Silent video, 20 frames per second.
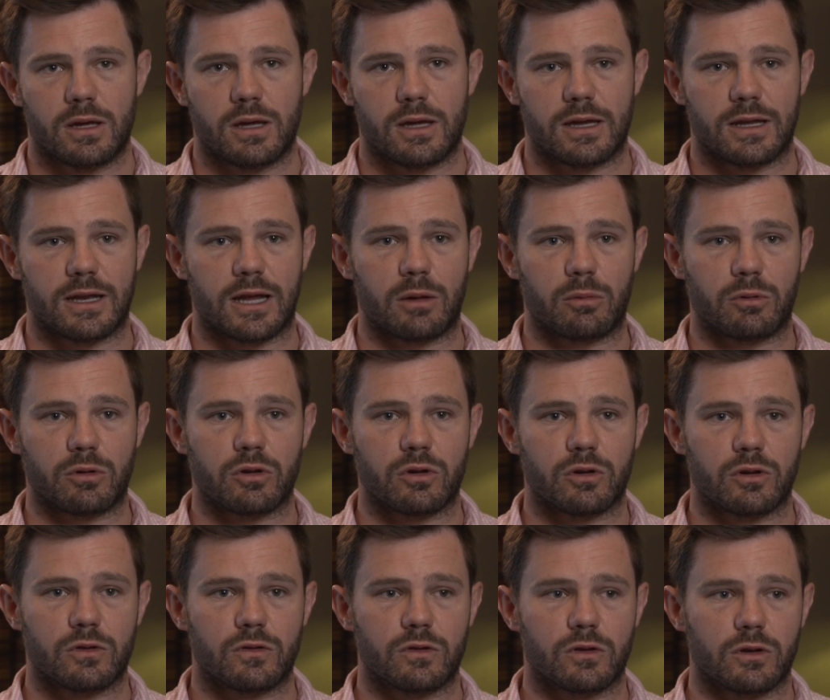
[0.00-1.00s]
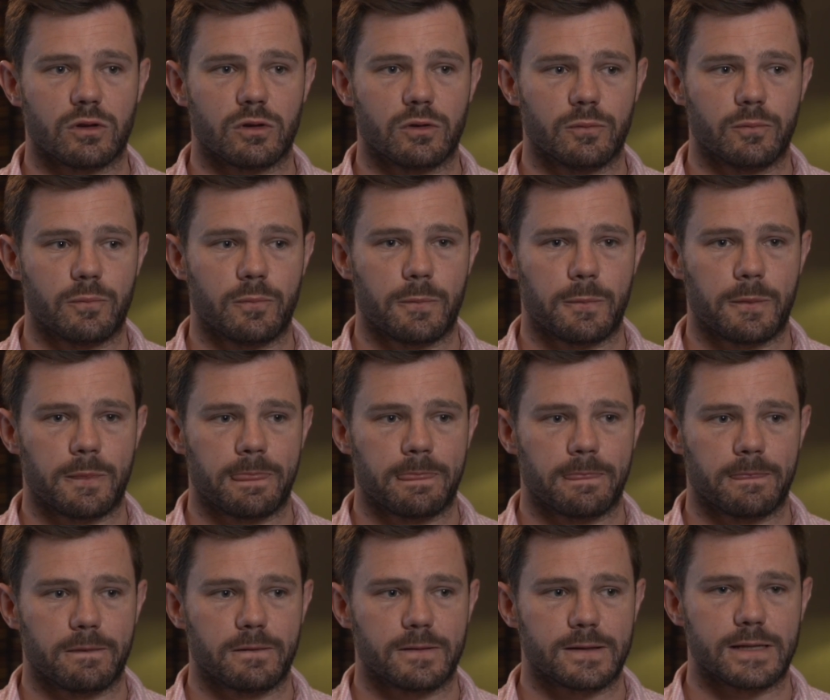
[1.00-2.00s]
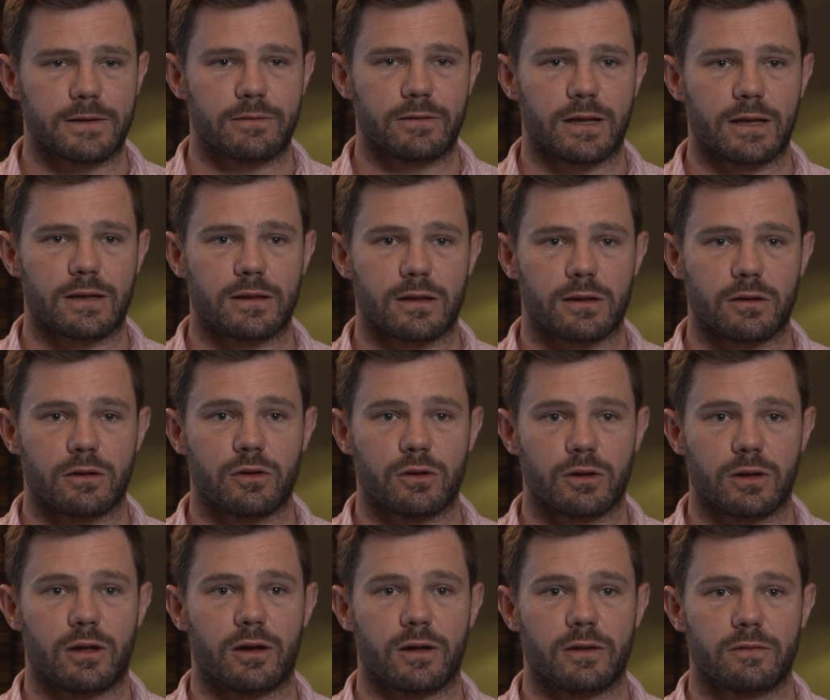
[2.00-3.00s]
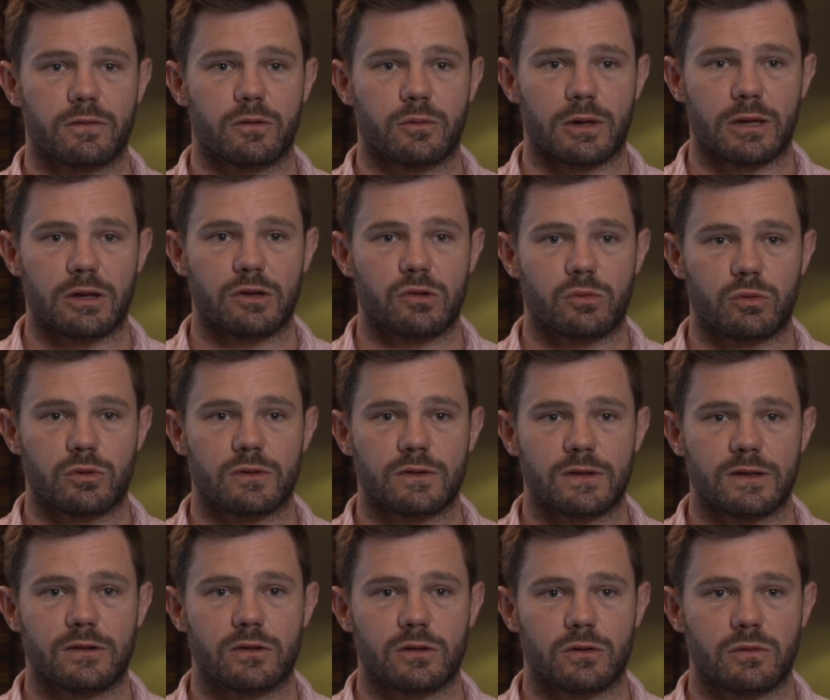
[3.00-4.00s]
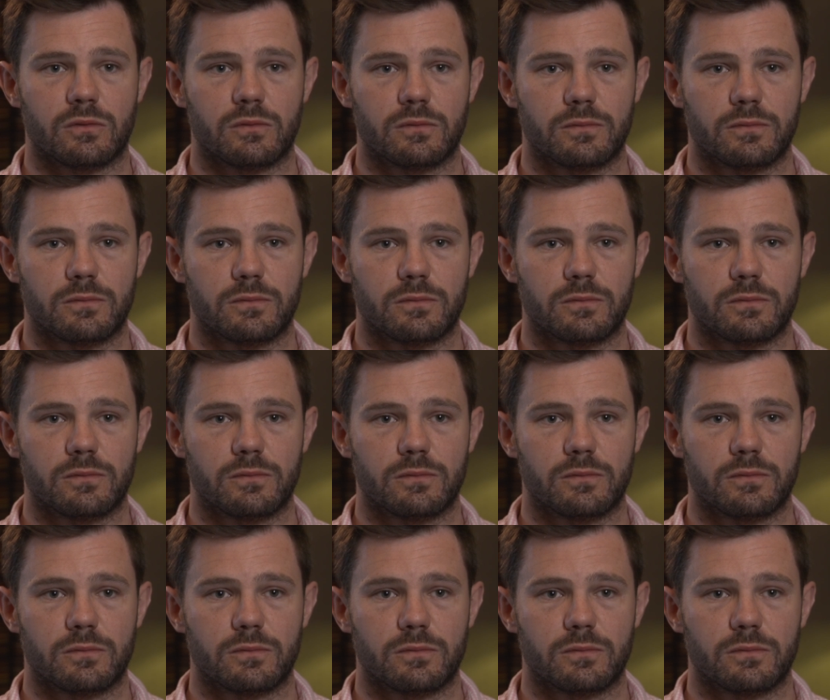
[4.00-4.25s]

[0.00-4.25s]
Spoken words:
it enabled her to live the end of her life the way that she wanted to.